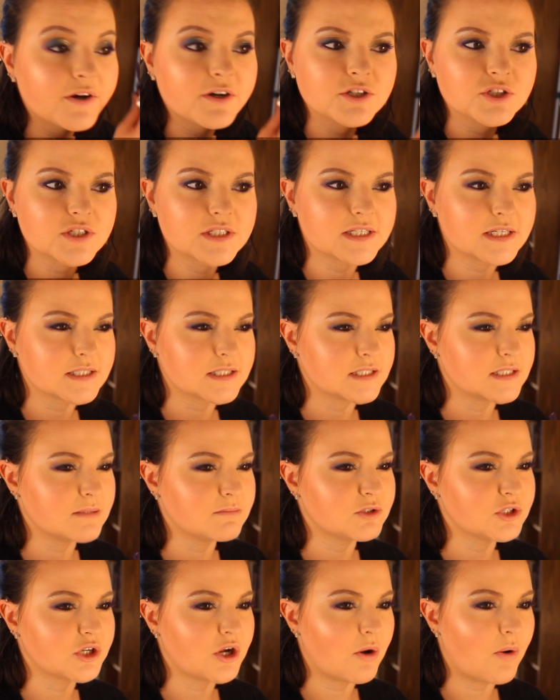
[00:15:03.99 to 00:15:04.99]
It just doesn't seem
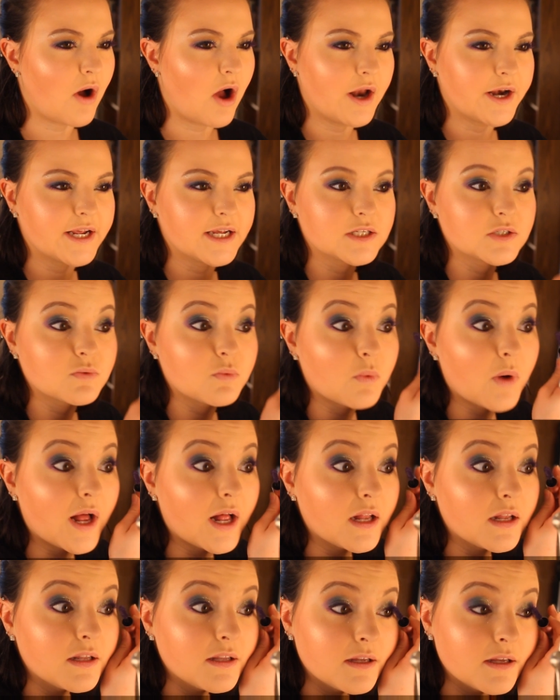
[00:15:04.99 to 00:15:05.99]
to go on as
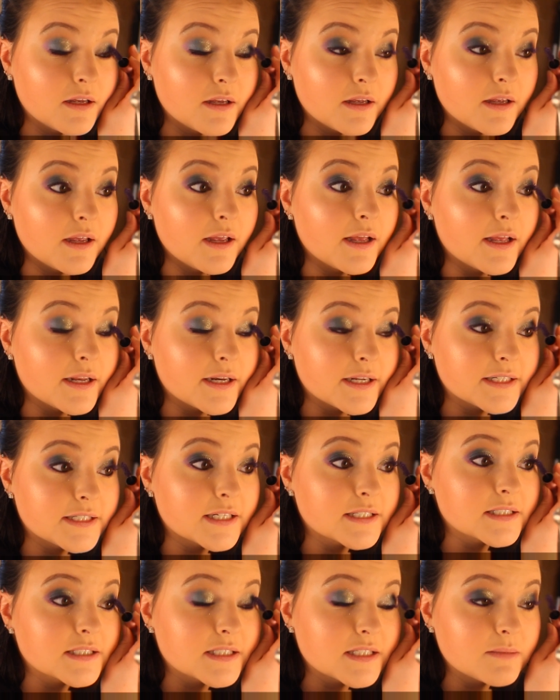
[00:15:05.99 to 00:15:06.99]
well. And it
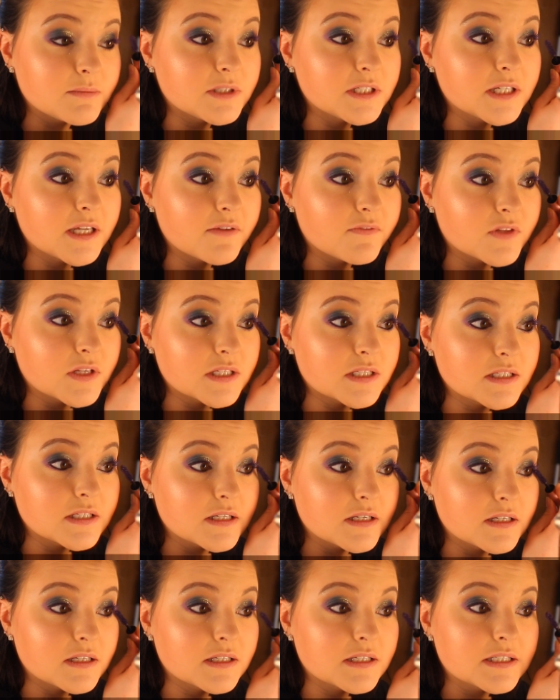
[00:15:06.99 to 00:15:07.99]
doesn't seem to give this
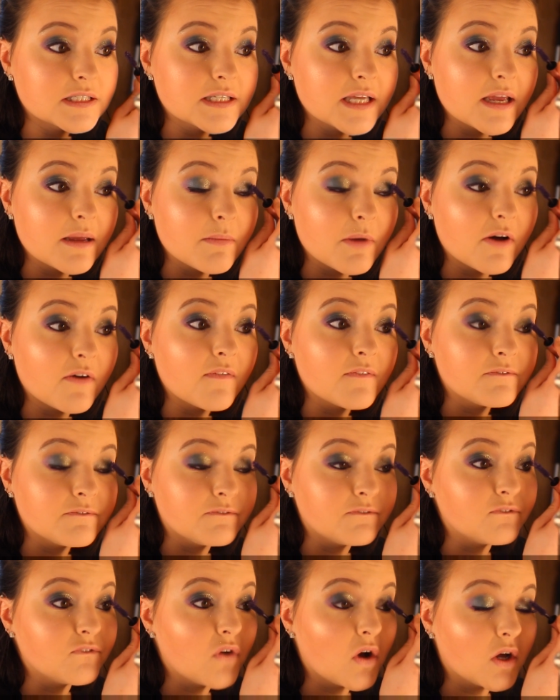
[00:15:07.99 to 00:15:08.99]
same
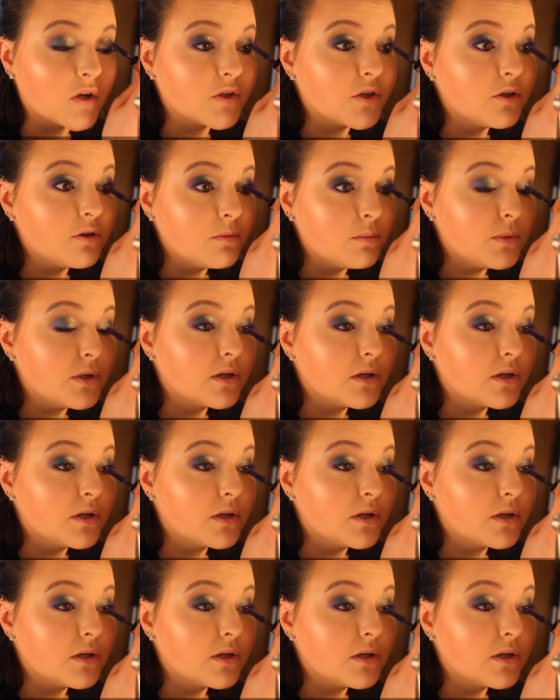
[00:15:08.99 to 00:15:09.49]
volume.